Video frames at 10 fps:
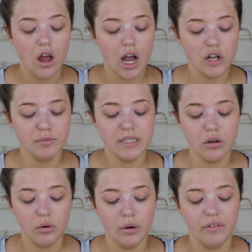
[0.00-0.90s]

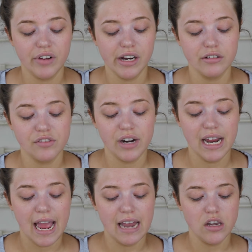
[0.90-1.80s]
100% oil and fragrance
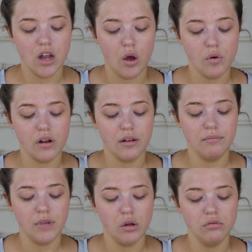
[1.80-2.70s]
free, and no
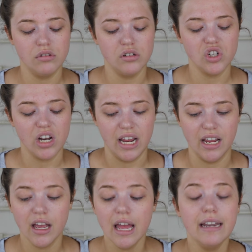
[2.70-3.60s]
comedogenic.